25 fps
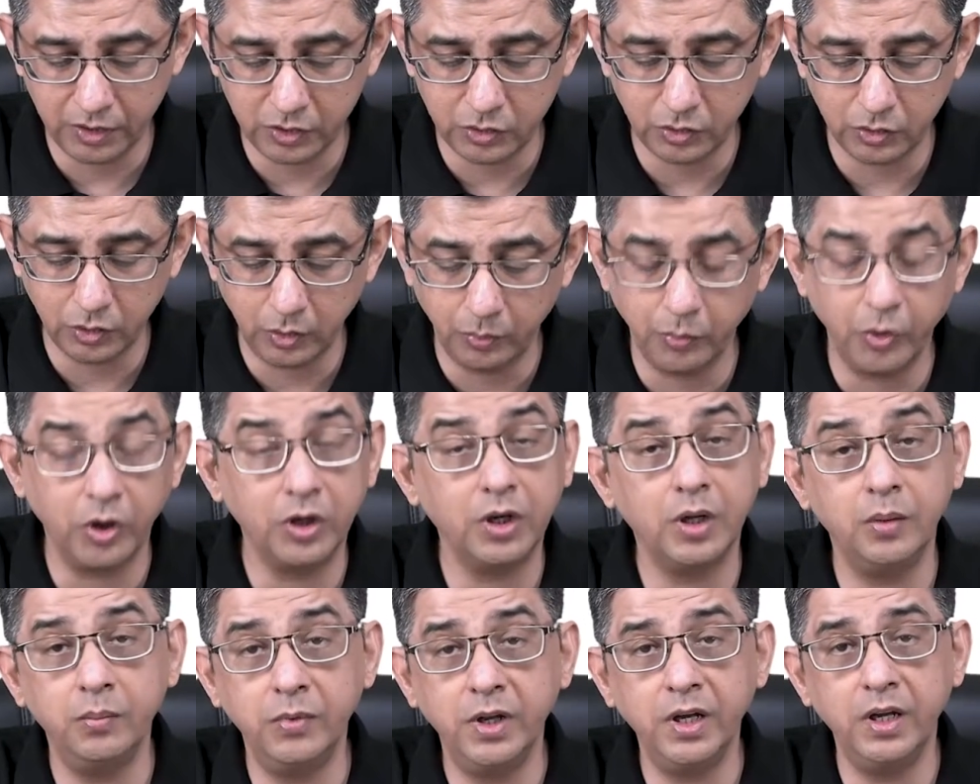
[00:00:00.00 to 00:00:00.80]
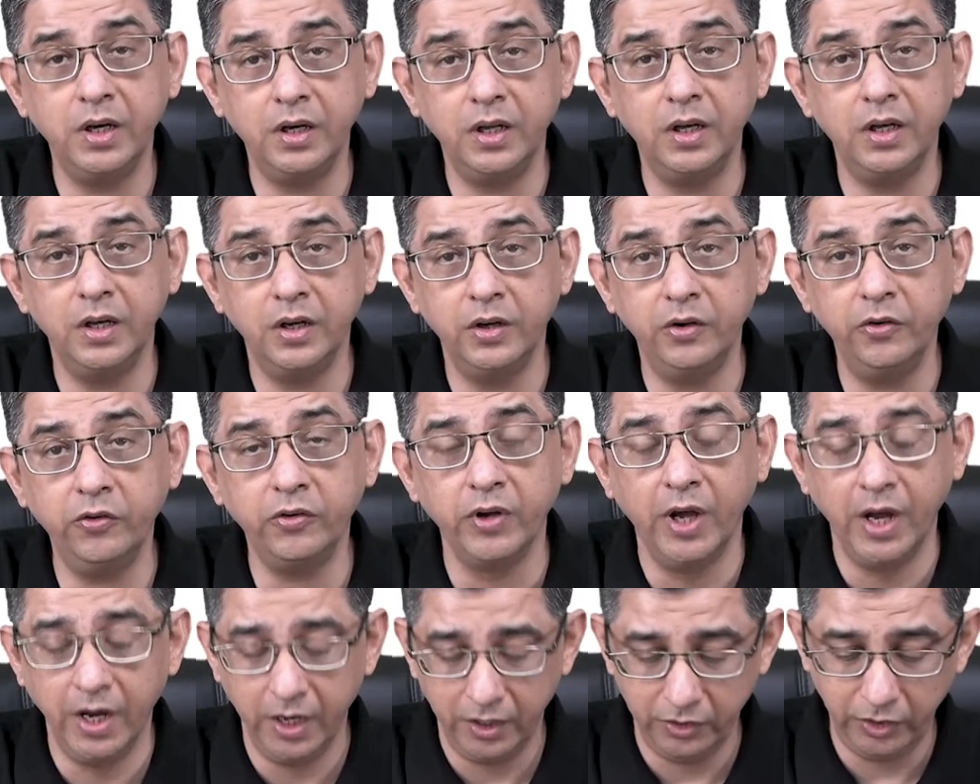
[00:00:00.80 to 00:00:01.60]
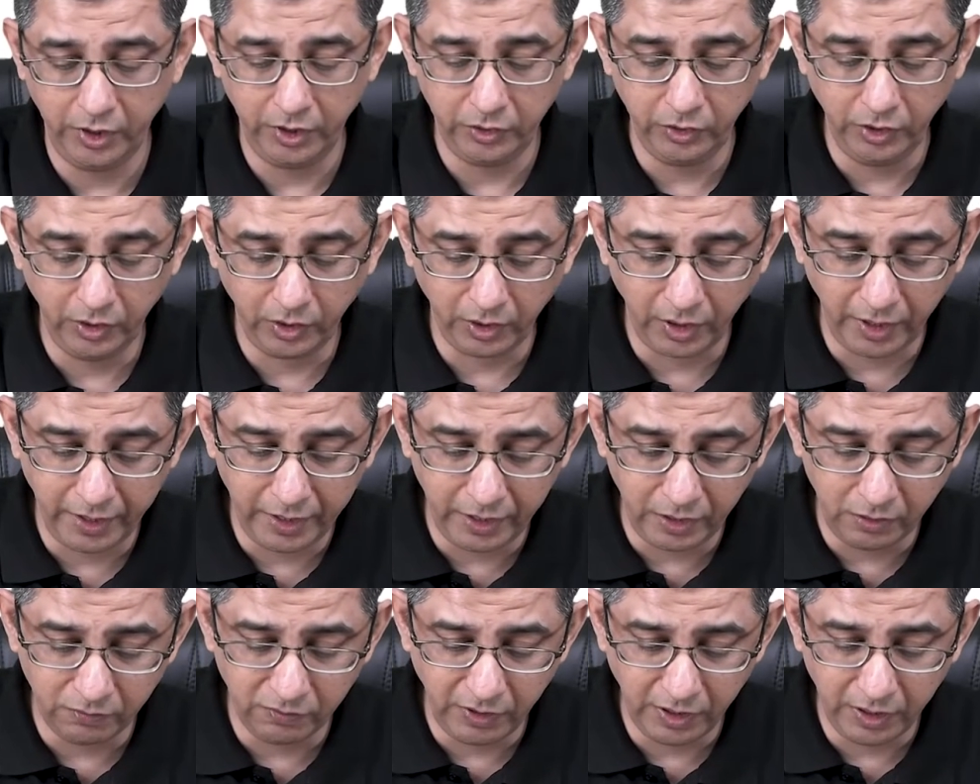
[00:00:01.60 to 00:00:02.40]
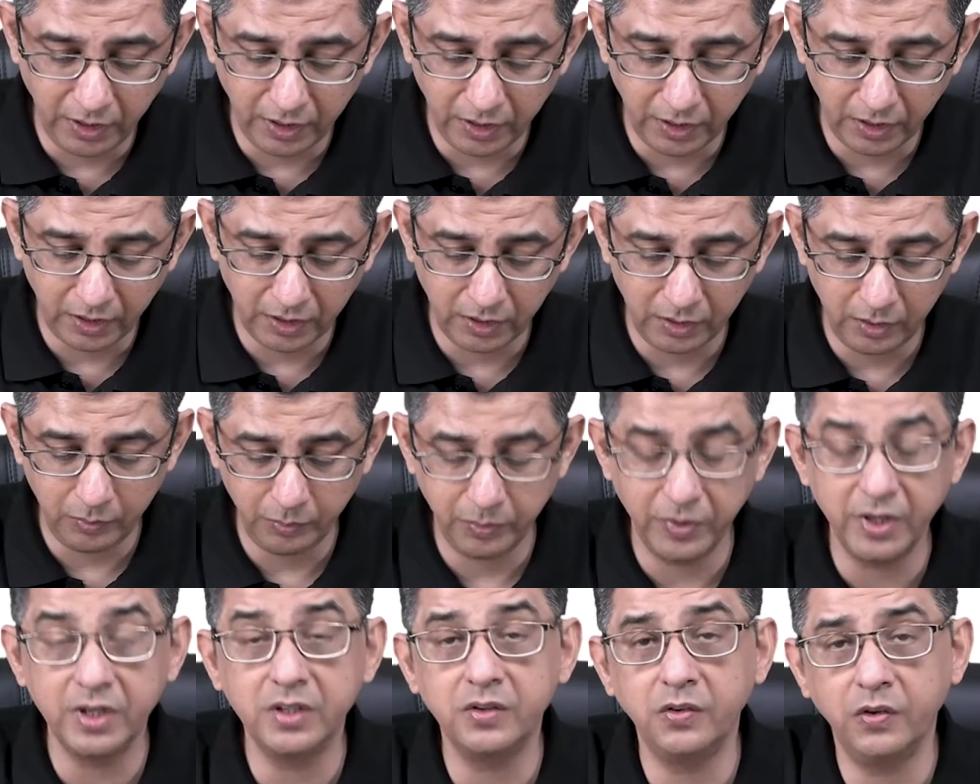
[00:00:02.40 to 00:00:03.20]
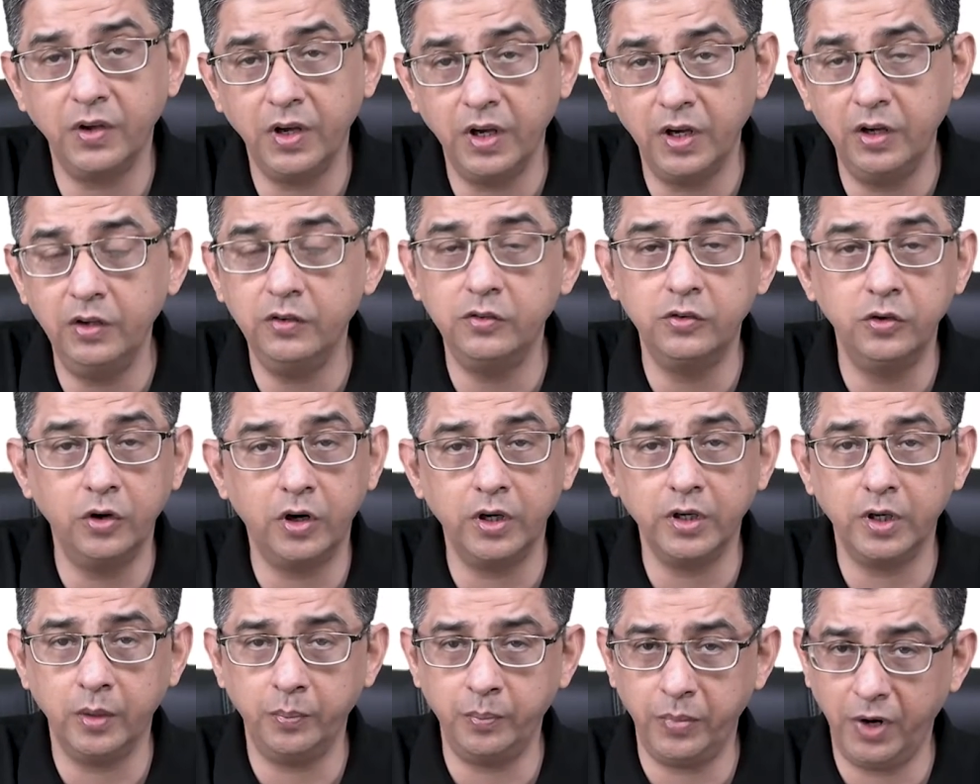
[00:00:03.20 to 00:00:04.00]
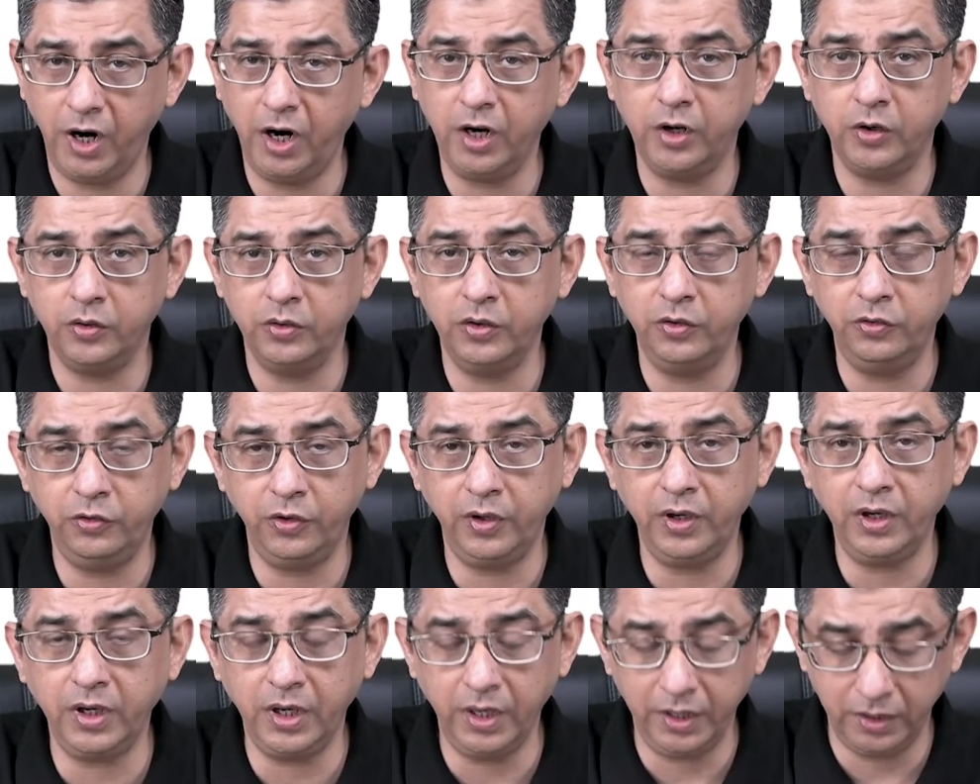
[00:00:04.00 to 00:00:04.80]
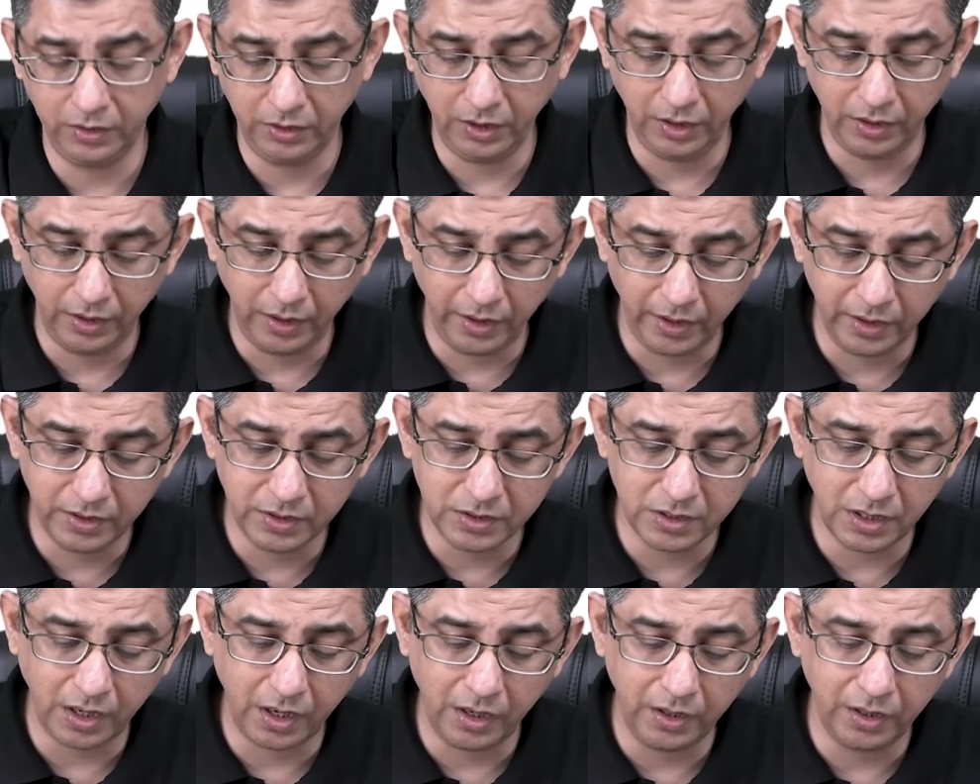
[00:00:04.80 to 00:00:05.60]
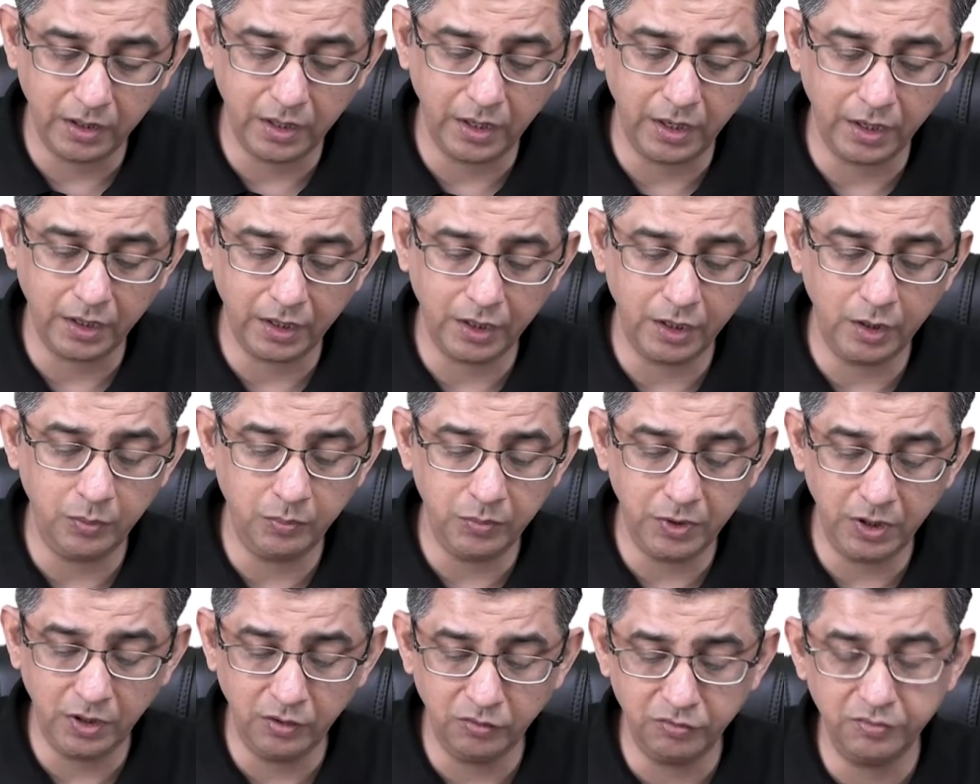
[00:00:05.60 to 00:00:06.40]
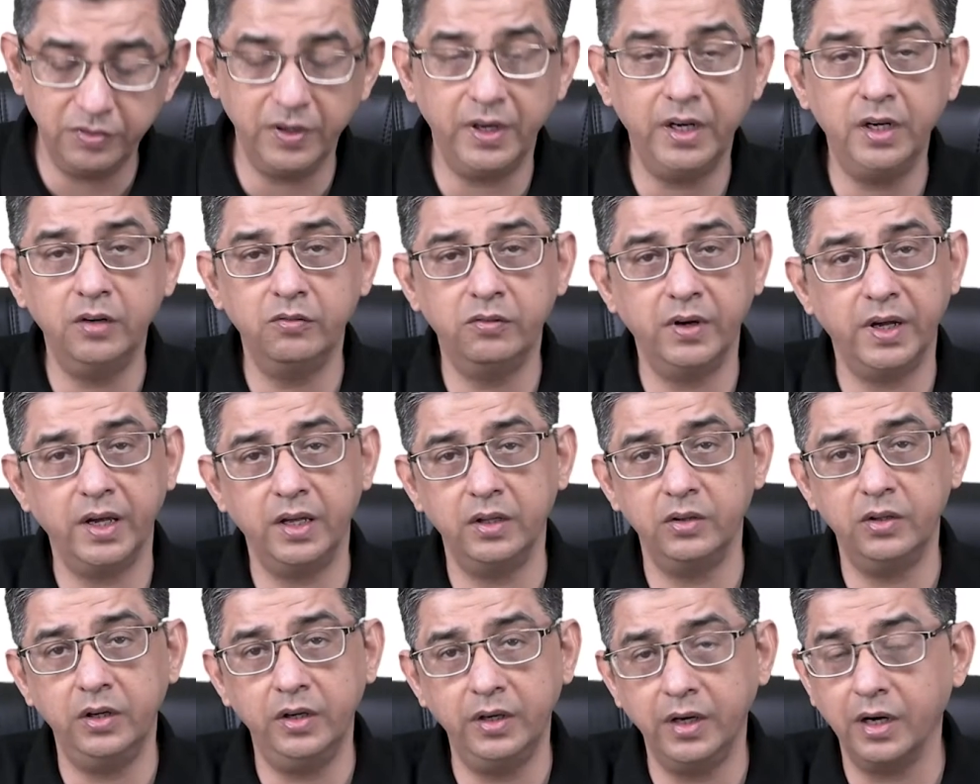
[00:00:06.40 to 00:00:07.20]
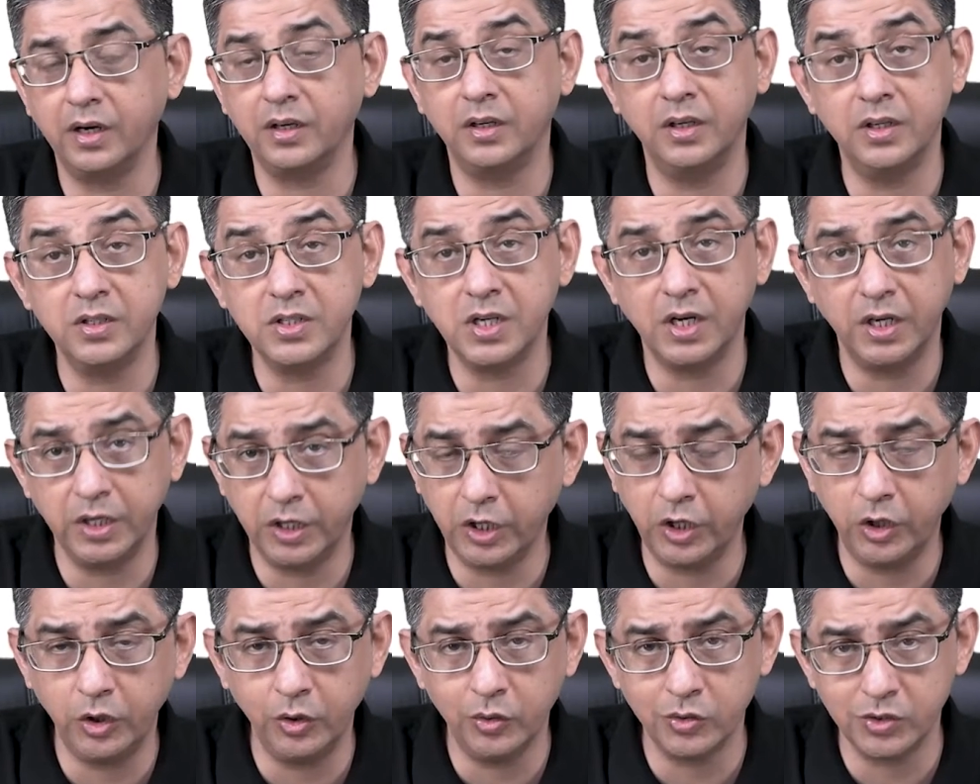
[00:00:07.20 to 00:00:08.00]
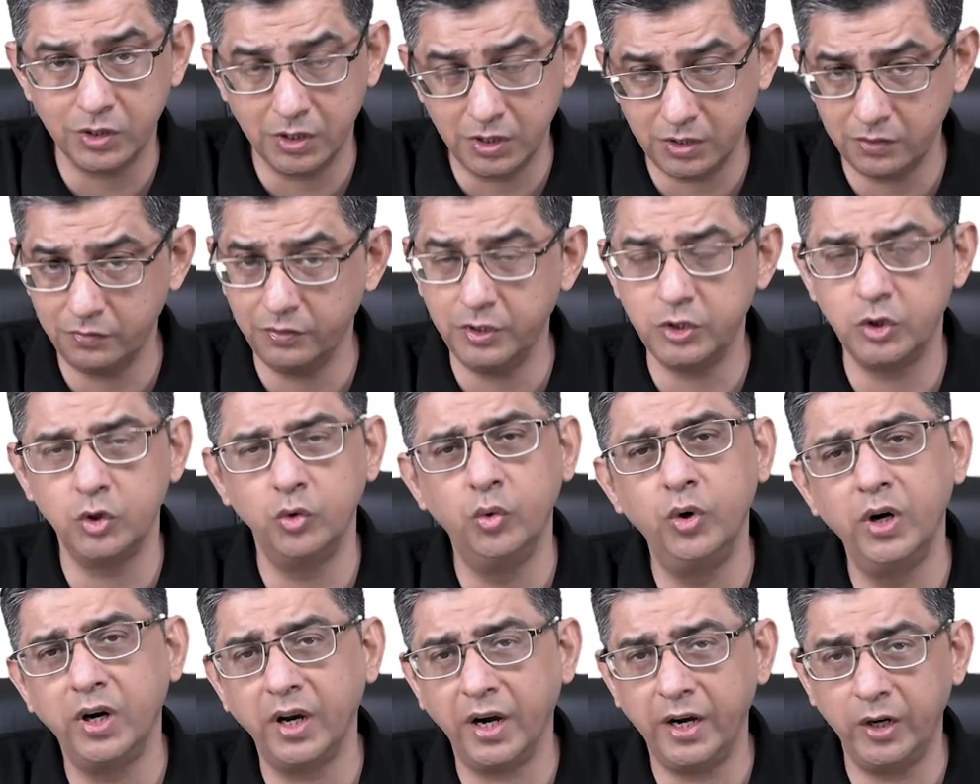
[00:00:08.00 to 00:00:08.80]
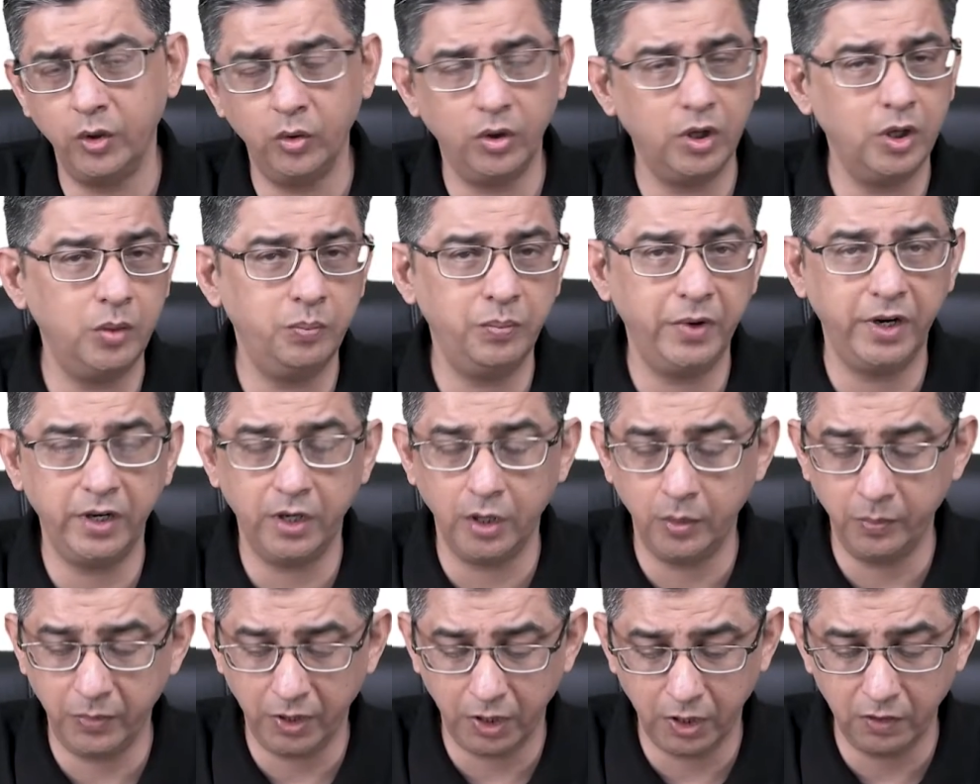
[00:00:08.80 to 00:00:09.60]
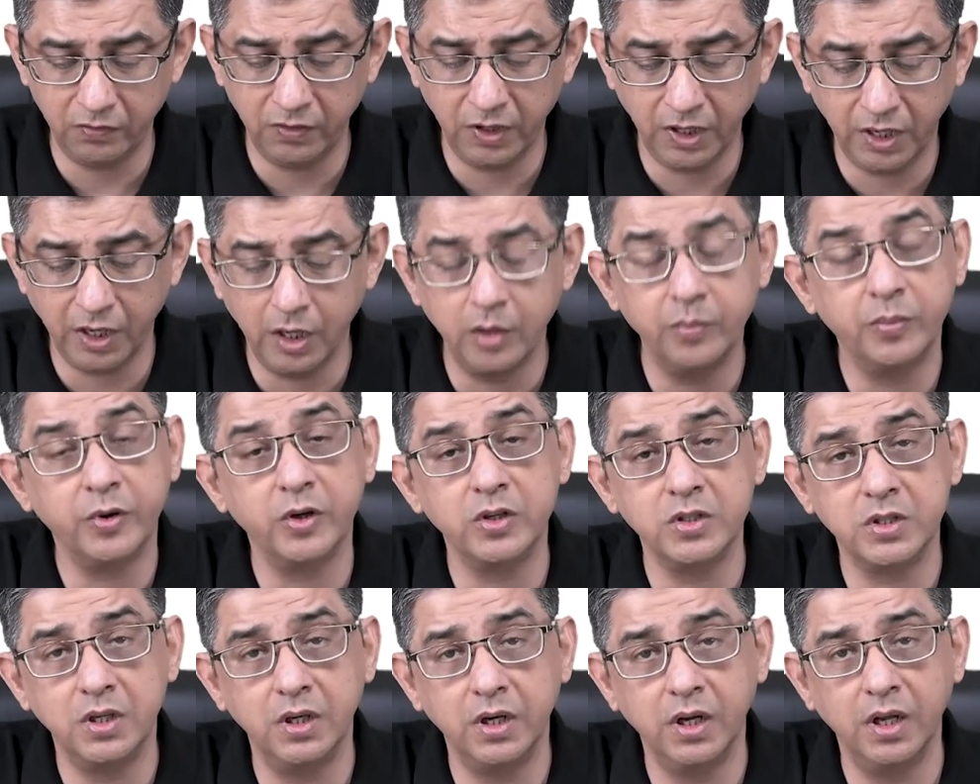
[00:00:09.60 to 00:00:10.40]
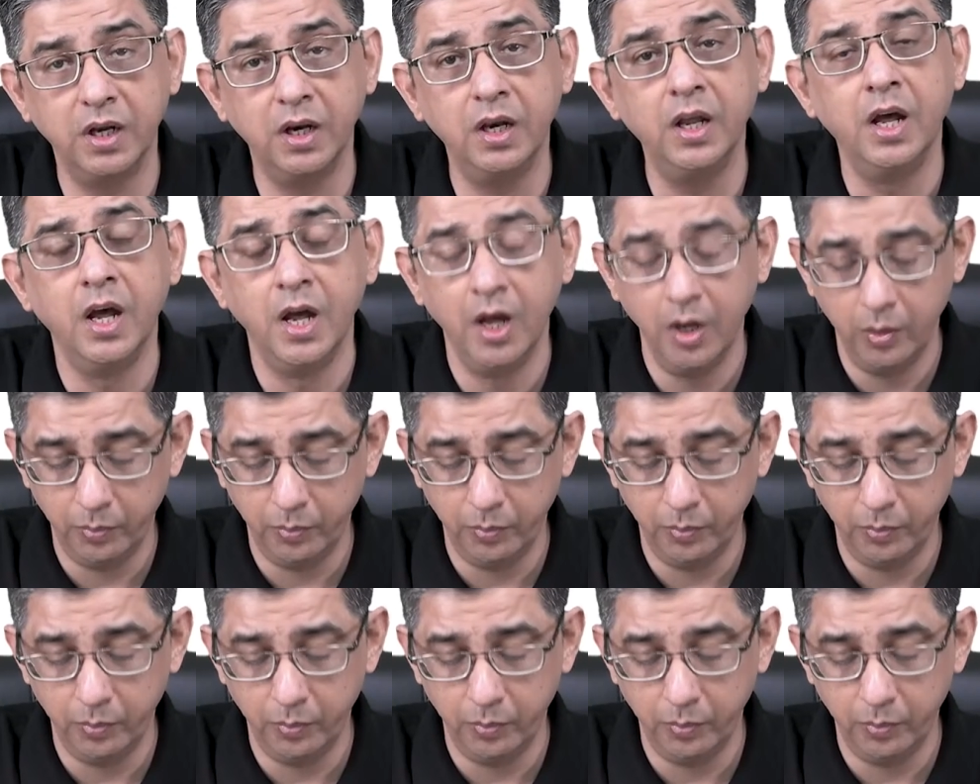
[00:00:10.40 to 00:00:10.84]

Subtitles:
So the bottom line is that the right ventricle per se is not a part of the circuit. The lungs are directly being fed via the ductus arteriosus, which you will try to keep patent by giving alpostadil.